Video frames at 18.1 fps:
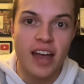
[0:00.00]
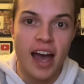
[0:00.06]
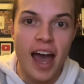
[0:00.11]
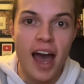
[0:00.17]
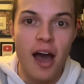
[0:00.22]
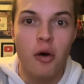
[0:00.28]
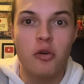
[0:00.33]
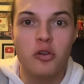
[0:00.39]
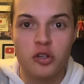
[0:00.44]
that
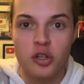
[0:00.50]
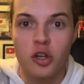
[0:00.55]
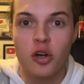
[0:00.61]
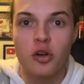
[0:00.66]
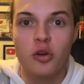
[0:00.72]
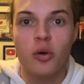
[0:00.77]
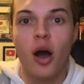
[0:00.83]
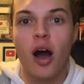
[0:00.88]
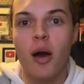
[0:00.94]
out,
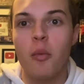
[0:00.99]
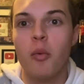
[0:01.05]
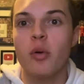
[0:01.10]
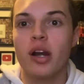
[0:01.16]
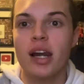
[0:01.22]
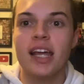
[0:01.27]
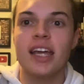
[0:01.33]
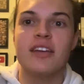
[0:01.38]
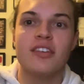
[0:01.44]
do. I
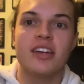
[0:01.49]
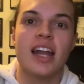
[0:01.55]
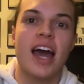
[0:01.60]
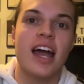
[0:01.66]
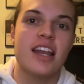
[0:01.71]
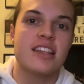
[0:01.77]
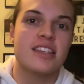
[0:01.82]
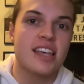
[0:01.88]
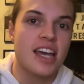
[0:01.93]
will leave an
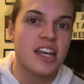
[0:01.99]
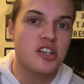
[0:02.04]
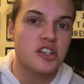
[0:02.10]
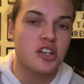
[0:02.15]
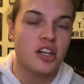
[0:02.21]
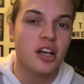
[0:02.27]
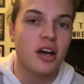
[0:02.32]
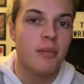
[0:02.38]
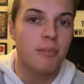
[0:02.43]

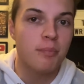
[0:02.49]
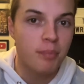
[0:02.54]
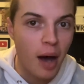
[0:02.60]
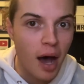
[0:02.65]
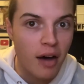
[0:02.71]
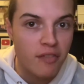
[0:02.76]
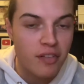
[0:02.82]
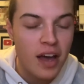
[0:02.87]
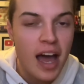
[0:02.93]
annotation
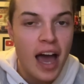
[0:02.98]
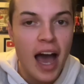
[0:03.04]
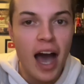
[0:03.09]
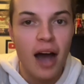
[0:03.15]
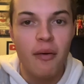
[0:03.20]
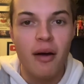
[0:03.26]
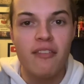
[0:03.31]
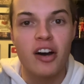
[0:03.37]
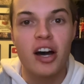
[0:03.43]
above.
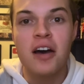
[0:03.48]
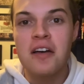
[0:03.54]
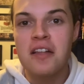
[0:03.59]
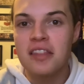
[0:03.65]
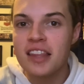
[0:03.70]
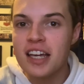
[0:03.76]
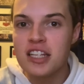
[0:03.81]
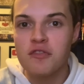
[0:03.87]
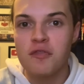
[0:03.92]
However,
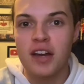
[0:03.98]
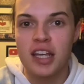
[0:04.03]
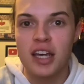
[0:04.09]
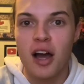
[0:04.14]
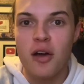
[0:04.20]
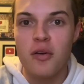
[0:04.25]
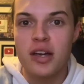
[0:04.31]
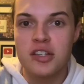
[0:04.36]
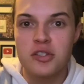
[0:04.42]
this
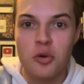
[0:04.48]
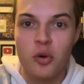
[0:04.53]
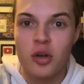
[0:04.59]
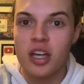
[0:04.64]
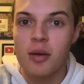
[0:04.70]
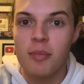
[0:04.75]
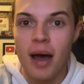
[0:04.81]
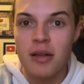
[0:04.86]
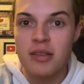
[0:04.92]
video is
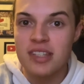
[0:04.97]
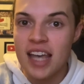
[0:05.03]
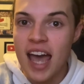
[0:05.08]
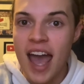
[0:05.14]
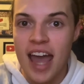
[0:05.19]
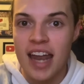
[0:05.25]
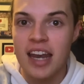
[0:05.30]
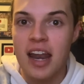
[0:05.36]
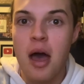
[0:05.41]
talking about
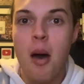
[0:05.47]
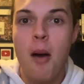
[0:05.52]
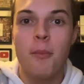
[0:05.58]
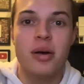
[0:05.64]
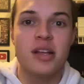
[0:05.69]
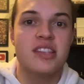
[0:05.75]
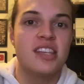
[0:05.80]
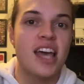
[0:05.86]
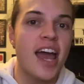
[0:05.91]
10
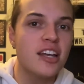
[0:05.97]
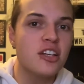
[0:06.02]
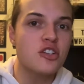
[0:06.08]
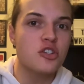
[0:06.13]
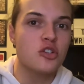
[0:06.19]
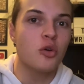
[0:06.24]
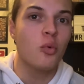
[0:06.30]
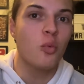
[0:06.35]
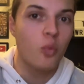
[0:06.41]

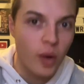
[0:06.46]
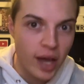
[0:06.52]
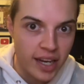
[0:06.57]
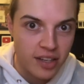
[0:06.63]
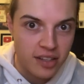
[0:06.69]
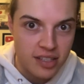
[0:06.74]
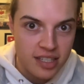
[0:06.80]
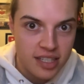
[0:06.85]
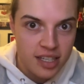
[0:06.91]
potential
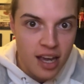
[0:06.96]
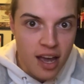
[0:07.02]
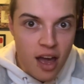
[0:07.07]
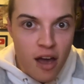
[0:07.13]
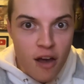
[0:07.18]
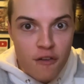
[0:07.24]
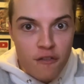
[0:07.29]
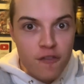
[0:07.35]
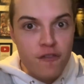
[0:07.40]
winners.
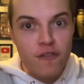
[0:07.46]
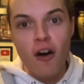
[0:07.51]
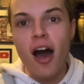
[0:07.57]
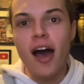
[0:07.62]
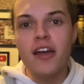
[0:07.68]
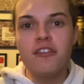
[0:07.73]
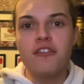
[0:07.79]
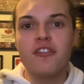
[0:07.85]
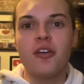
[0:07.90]

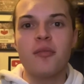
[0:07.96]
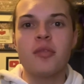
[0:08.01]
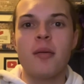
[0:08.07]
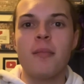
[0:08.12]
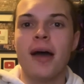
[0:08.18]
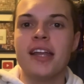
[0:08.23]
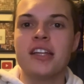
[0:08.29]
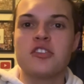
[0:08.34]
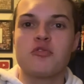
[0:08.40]
5 from the
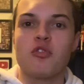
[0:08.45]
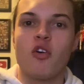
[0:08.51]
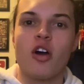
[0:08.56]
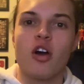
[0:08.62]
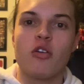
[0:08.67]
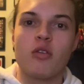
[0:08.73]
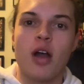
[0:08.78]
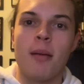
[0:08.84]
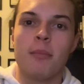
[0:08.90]
Men's
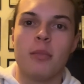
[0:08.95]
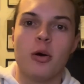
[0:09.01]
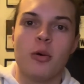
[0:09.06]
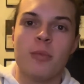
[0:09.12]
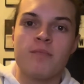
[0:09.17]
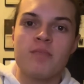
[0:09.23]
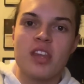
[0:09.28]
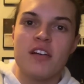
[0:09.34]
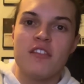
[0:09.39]
Royal
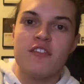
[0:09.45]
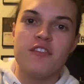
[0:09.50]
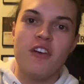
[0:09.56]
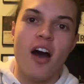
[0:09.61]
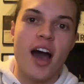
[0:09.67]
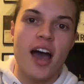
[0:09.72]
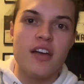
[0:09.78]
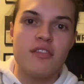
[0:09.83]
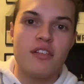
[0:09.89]
Rumble,
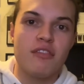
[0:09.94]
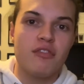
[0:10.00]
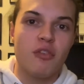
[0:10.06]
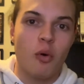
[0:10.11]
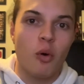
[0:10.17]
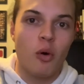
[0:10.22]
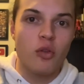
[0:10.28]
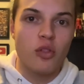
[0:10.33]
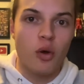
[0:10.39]
5
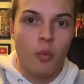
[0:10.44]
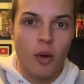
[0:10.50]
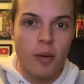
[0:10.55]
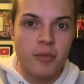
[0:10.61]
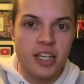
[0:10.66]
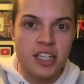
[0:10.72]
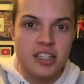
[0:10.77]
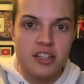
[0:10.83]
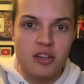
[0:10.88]
for the
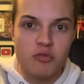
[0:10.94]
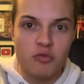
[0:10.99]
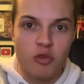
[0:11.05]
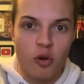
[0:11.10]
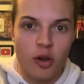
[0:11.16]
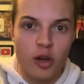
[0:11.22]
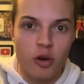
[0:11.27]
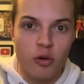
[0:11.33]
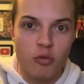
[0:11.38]
Women's
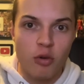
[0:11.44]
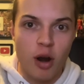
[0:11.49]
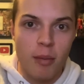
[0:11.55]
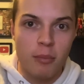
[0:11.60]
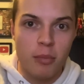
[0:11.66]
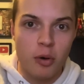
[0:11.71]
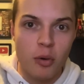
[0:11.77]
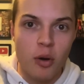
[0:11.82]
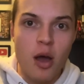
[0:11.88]
Royal
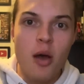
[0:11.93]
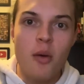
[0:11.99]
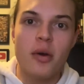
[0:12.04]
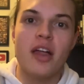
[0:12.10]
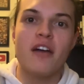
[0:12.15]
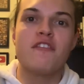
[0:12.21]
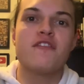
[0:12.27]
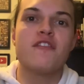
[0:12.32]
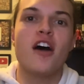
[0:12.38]
Rumble.
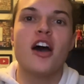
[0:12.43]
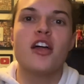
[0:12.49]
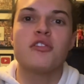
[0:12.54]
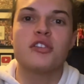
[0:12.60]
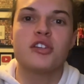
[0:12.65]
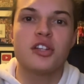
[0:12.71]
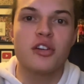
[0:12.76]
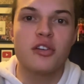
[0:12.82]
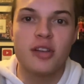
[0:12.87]
Without
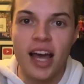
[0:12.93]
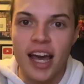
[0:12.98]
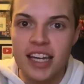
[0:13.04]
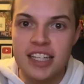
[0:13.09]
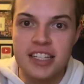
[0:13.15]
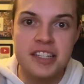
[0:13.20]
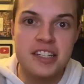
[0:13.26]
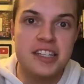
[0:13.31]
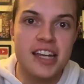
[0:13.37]
further ado,
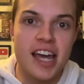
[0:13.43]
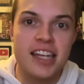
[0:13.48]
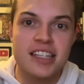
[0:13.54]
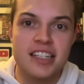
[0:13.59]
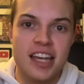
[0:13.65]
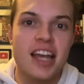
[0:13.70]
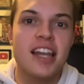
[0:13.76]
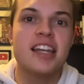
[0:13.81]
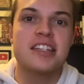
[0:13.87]
ladies and
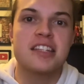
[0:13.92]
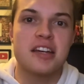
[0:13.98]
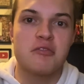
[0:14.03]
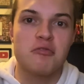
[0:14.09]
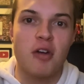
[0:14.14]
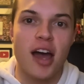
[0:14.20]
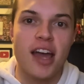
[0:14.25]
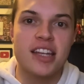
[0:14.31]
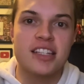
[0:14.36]
gents, let's get
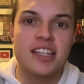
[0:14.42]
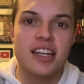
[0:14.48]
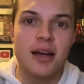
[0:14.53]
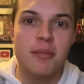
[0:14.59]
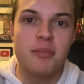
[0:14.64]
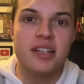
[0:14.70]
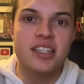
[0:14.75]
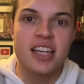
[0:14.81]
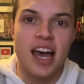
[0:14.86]
right into
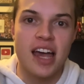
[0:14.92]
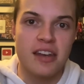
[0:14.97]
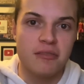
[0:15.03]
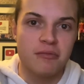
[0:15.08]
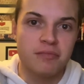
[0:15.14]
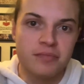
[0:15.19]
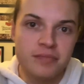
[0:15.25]
number 10.